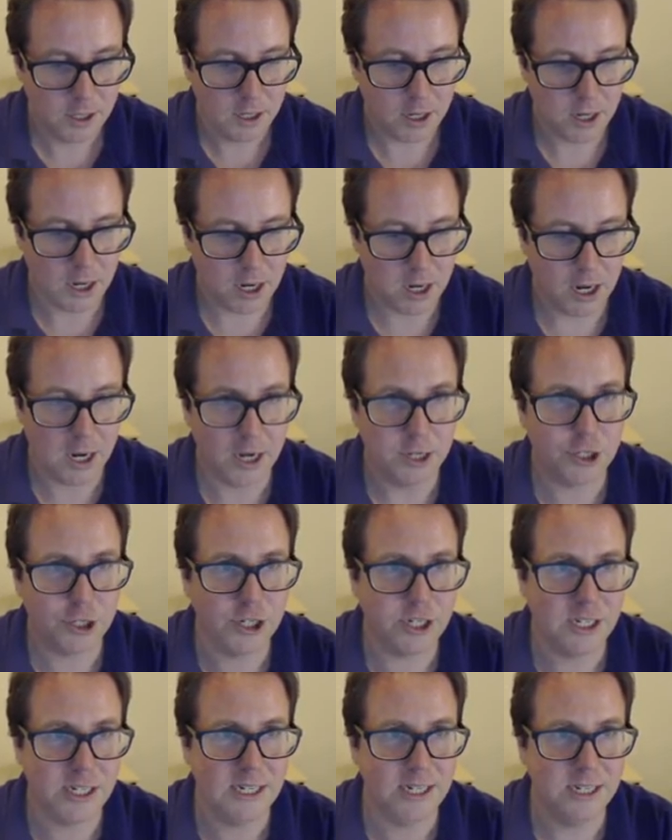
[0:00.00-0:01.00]
Uh,
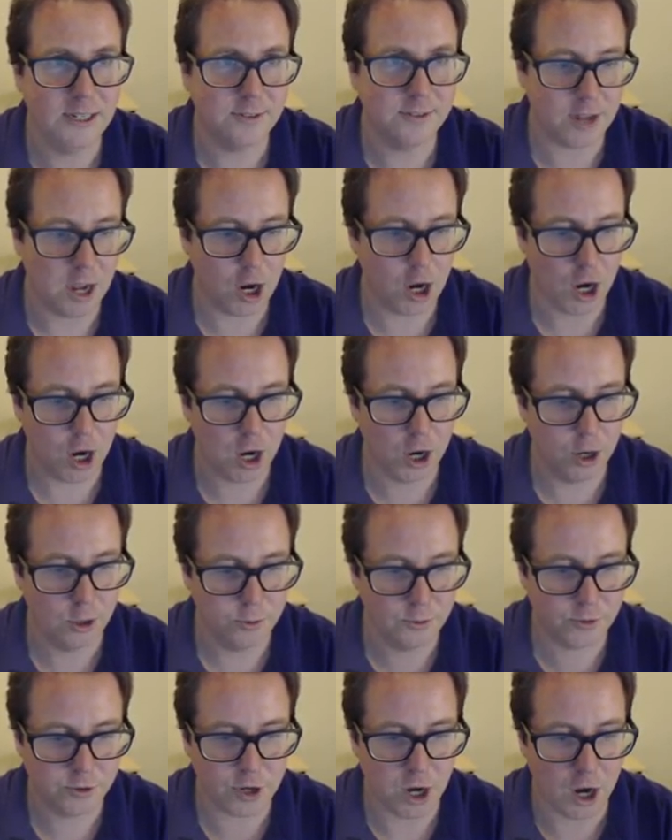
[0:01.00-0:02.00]
she's a
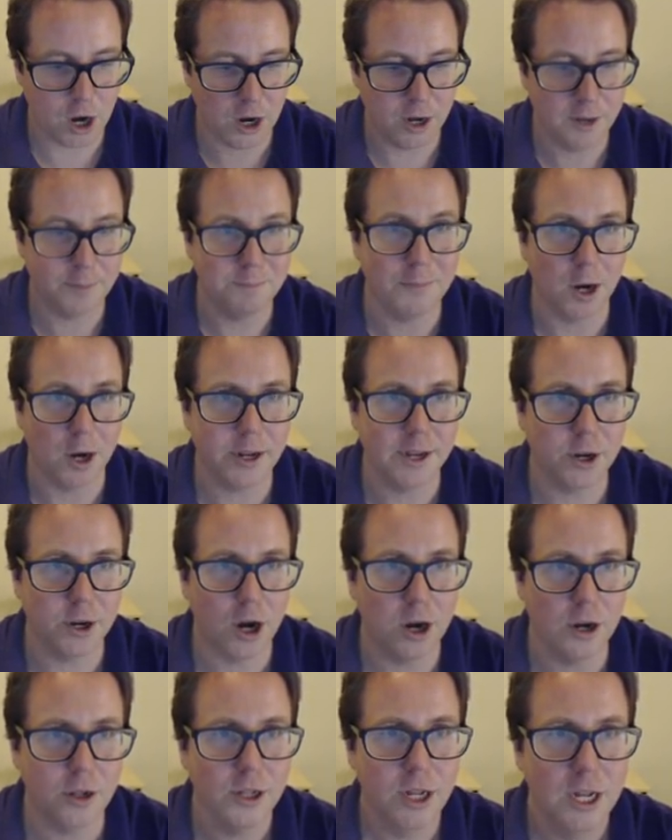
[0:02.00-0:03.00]
host on Market
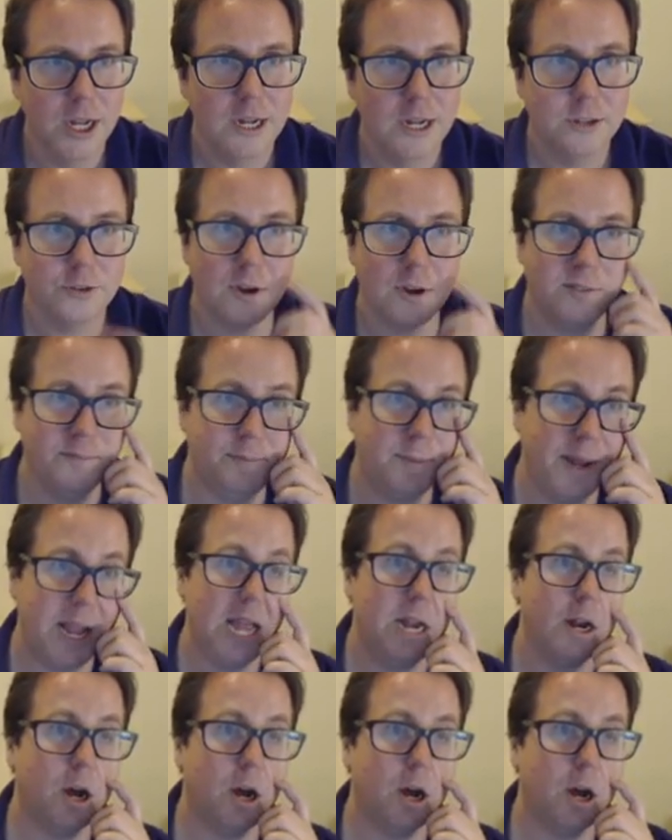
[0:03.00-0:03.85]
Call, so I've been